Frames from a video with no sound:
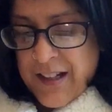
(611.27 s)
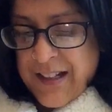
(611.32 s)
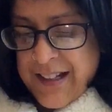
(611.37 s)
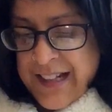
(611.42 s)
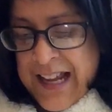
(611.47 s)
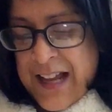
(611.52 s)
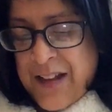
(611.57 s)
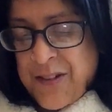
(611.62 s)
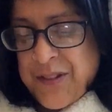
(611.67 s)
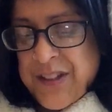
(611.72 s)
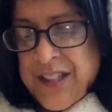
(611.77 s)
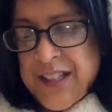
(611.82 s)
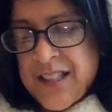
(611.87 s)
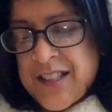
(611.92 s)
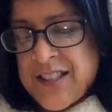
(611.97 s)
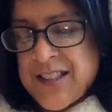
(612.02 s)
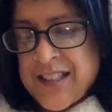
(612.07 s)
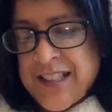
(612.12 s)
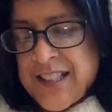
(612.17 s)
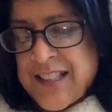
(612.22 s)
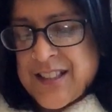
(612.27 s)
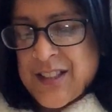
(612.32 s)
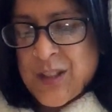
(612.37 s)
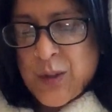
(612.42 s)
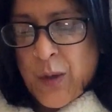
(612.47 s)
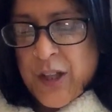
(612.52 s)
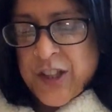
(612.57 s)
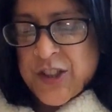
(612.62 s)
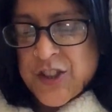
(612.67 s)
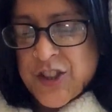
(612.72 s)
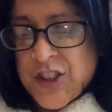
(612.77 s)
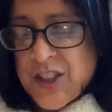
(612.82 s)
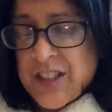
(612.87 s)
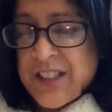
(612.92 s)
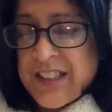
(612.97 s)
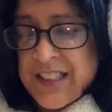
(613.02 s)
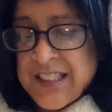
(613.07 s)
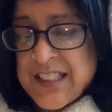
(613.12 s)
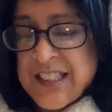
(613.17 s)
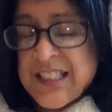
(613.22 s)
Now this is a
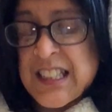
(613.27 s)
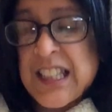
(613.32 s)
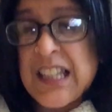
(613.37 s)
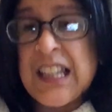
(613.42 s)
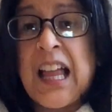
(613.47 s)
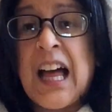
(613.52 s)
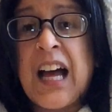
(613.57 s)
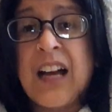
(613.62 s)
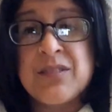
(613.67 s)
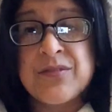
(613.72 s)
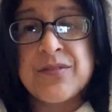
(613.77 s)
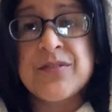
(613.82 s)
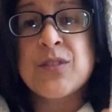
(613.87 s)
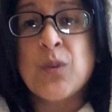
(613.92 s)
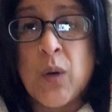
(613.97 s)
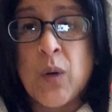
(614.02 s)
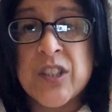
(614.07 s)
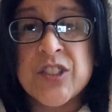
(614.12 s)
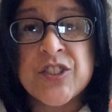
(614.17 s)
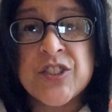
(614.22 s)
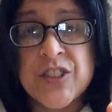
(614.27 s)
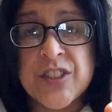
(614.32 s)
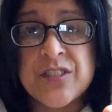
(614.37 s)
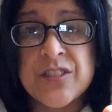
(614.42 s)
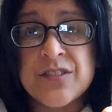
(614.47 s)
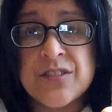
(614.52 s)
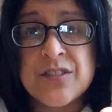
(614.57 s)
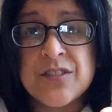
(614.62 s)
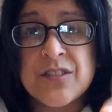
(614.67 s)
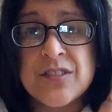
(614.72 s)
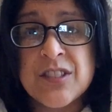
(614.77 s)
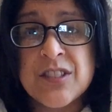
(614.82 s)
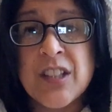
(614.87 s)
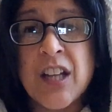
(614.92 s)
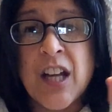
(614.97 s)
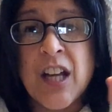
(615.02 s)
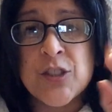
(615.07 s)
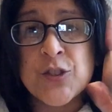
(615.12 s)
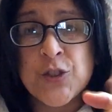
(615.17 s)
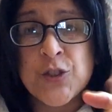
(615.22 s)
question, this is a laugh question.
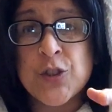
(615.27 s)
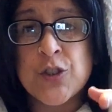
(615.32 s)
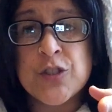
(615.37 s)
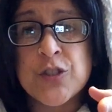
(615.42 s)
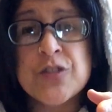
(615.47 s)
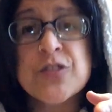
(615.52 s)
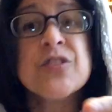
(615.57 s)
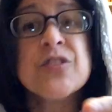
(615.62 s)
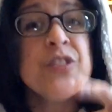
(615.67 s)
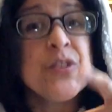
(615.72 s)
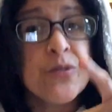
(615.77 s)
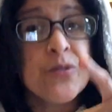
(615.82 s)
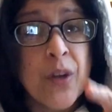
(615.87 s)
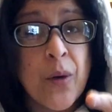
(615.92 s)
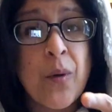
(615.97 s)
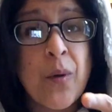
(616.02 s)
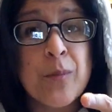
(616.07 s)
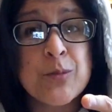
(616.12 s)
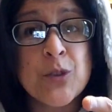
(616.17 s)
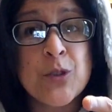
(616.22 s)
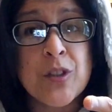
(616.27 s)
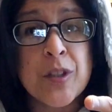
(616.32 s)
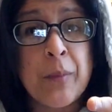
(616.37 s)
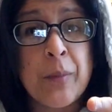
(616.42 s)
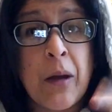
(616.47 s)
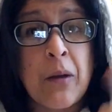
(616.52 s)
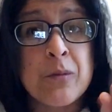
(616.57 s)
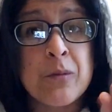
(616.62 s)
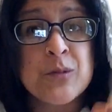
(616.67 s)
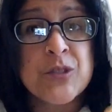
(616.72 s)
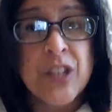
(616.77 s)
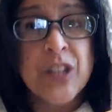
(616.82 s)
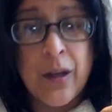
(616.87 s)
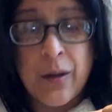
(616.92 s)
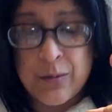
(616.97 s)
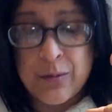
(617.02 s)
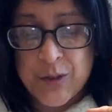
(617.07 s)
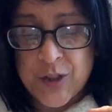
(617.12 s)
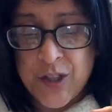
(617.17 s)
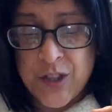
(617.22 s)
And Jordan, you know what I'm talking about. Shout
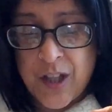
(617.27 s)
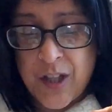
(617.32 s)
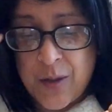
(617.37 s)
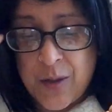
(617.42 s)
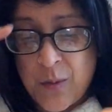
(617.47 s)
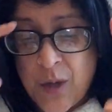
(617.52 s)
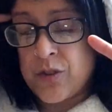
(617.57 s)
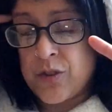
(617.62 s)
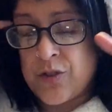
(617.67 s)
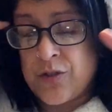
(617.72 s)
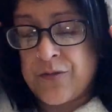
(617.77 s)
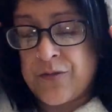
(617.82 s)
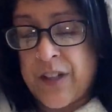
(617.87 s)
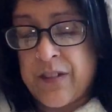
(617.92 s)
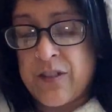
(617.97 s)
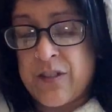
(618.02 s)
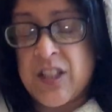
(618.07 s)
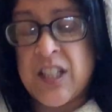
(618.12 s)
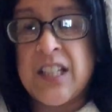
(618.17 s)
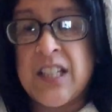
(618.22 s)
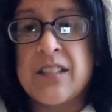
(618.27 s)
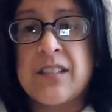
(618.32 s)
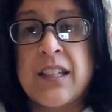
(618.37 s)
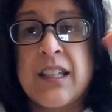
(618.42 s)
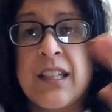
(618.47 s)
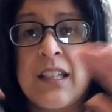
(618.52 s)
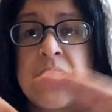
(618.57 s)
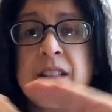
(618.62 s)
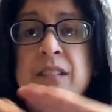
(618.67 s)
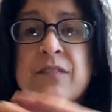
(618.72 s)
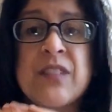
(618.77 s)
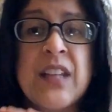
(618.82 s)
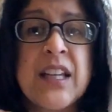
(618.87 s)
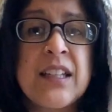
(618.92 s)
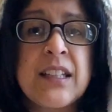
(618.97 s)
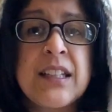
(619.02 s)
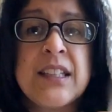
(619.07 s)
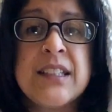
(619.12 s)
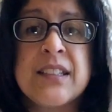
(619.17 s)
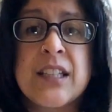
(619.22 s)
out to you. What's your favourite Yeezy?
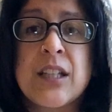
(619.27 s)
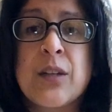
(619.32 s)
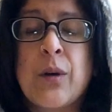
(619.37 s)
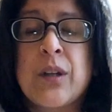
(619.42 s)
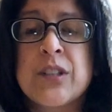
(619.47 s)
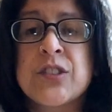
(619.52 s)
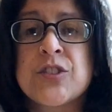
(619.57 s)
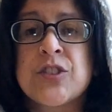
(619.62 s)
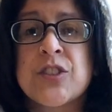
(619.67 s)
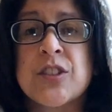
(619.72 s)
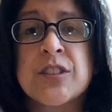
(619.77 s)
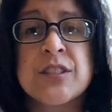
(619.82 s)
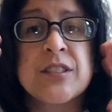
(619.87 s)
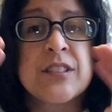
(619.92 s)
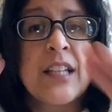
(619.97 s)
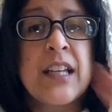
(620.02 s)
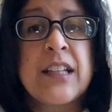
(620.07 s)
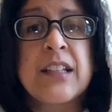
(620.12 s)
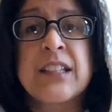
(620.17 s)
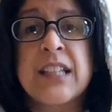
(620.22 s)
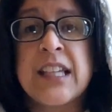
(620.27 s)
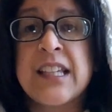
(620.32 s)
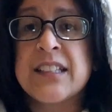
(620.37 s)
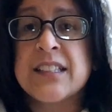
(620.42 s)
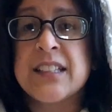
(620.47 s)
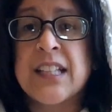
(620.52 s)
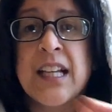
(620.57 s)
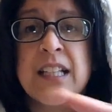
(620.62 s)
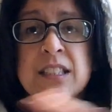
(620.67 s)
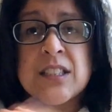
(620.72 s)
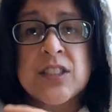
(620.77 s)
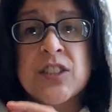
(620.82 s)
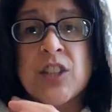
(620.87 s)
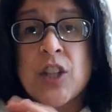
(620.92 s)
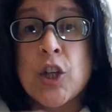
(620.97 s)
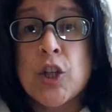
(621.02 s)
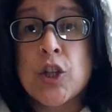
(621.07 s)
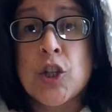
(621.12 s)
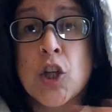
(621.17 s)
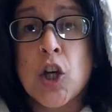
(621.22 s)
Dead easy question. Dead easy
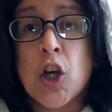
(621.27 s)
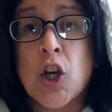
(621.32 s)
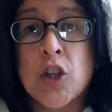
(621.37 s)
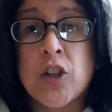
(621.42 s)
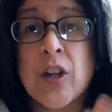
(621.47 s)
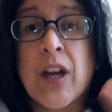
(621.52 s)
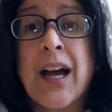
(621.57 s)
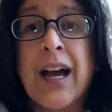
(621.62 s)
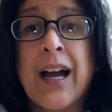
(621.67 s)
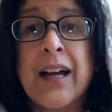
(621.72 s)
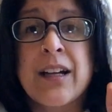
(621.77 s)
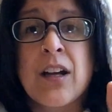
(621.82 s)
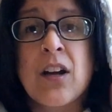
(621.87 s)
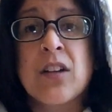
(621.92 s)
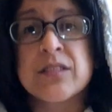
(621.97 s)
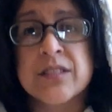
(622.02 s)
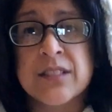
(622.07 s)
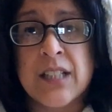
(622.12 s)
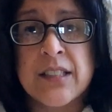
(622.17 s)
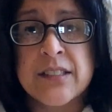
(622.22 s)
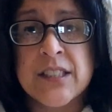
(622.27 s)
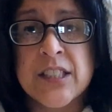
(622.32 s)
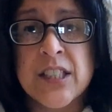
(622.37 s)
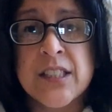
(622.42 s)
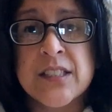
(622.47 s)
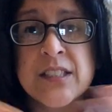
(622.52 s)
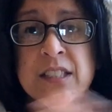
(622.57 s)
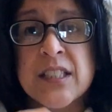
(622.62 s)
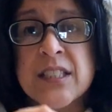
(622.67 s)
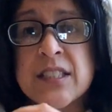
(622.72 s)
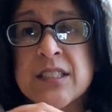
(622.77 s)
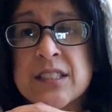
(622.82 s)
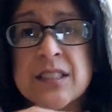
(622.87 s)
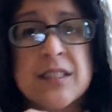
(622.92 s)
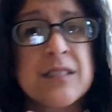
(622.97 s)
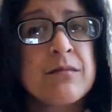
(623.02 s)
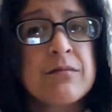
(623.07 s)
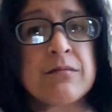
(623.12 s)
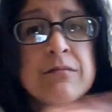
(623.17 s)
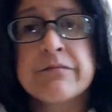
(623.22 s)
answer. None. I can't stand
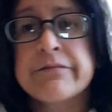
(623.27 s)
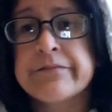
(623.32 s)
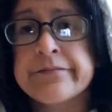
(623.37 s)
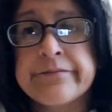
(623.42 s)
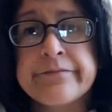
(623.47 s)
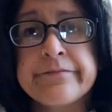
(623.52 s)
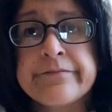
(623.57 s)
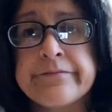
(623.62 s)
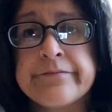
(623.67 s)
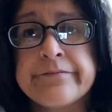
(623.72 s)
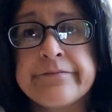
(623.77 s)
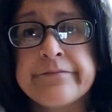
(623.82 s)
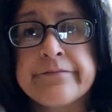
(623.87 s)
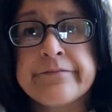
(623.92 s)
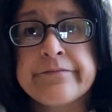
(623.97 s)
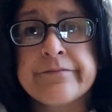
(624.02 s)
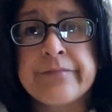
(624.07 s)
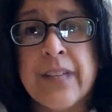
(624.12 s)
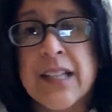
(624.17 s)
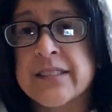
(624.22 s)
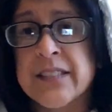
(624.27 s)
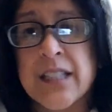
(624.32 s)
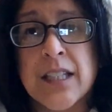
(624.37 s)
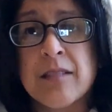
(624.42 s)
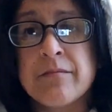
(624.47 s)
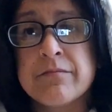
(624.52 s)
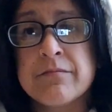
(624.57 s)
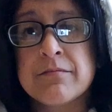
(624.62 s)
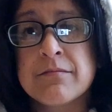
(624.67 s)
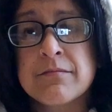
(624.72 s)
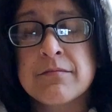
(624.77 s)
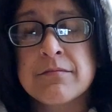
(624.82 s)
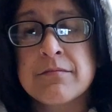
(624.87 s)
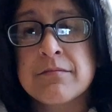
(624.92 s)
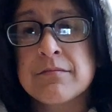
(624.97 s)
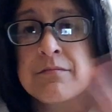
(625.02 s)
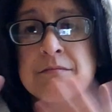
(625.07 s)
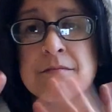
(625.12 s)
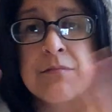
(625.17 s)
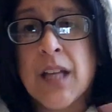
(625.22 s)
Yeezys. That's it.
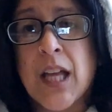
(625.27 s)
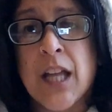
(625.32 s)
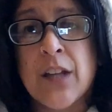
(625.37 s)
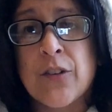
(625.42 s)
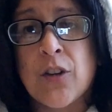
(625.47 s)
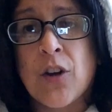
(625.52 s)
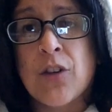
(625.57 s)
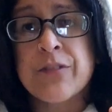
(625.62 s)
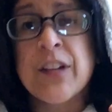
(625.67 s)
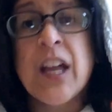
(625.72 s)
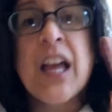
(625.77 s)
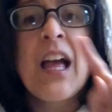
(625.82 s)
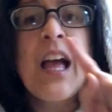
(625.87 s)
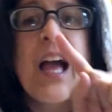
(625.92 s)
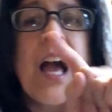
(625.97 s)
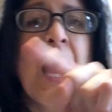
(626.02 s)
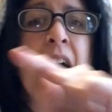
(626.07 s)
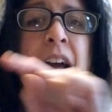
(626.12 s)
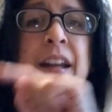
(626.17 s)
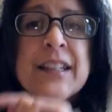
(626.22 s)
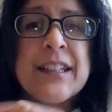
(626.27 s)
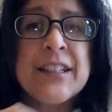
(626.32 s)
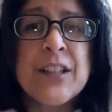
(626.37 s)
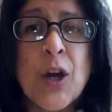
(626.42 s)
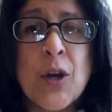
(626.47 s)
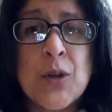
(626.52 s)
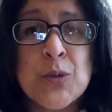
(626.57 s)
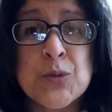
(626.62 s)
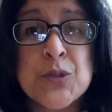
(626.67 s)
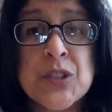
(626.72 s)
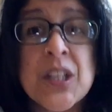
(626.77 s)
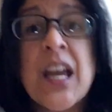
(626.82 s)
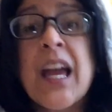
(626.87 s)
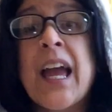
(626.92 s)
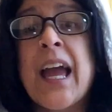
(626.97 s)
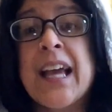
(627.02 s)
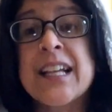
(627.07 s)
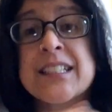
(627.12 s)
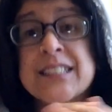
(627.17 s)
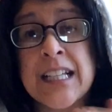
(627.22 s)
End off. And he knows
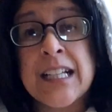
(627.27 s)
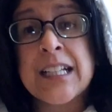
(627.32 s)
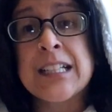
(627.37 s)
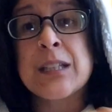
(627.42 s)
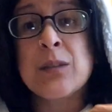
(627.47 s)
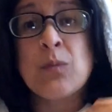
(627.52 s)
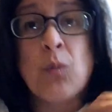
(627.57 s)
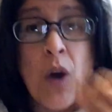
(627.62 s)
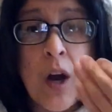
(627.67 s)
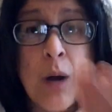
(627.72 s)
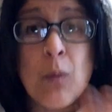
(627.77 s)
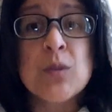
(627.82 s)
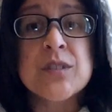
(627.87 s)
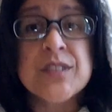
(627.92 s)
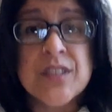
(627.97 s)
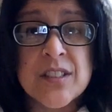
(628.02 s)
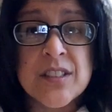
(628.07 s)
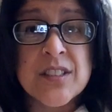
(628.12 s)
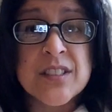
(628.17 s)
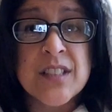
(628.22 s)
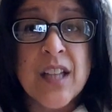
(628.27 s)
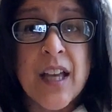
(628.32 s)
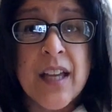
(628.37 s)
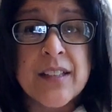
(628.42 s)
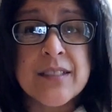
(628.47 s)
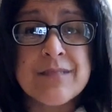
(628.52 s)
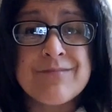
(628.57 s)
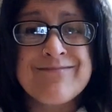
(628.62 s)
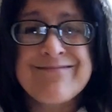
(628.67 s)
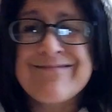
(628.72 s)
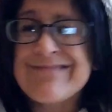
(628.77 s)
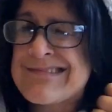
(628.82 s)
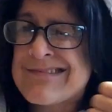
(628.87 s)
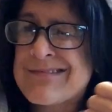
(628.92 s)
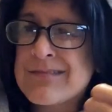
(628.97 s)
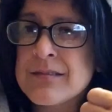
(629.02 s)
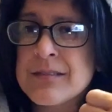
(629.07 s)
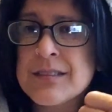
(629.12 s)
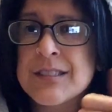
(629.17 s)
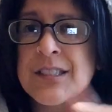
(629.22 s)
exactly what I was going to say.
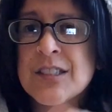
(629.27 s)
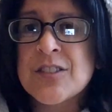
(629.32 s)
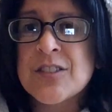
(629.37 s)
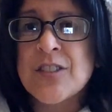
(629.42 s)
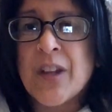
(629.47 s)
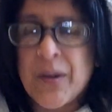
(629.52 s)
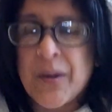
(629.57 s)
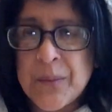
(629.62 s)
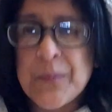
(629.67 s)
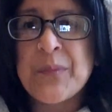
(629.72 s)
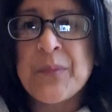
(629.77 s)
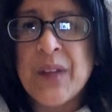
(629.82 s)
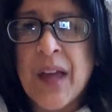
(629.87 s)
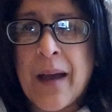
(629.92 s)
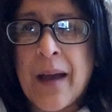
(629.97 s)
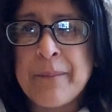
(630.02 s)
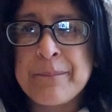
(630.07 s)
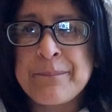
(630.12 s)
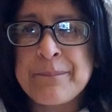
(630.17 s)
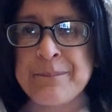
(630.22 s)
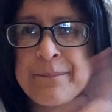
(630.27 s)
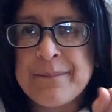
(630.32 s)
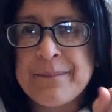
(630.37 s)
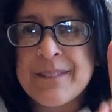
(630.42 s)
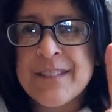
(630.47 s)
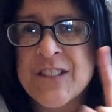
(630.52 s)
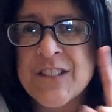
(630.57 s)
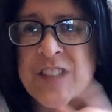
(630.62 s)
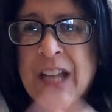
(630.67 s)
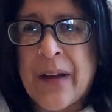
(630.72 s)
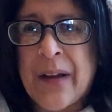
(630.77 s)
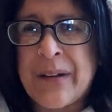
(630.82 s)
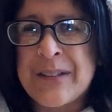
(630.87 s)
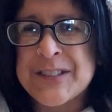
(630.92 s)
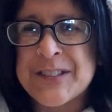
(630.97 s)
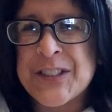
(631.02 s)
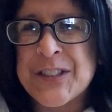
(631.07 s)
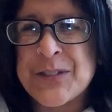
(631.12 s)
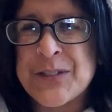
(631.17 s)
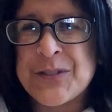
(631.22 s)
So, yeah. Shout
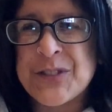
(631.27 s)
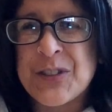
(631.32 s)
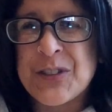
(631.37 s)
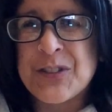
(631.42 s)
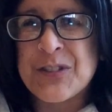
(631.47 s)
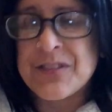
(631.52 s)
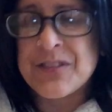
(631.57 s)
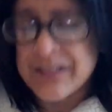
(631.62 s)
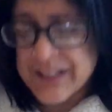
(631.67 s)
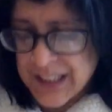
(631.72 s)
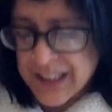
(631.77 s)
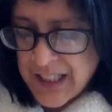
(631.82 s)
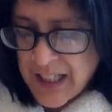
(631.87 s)
out to you, Jordan.